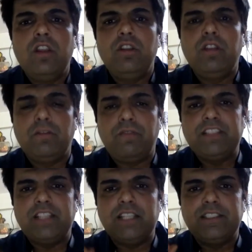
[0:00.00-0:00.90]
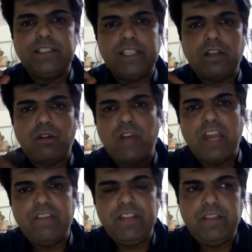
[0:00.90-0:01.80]
your franchises include
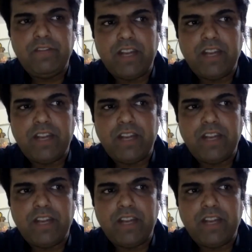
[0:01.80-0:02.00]
heavy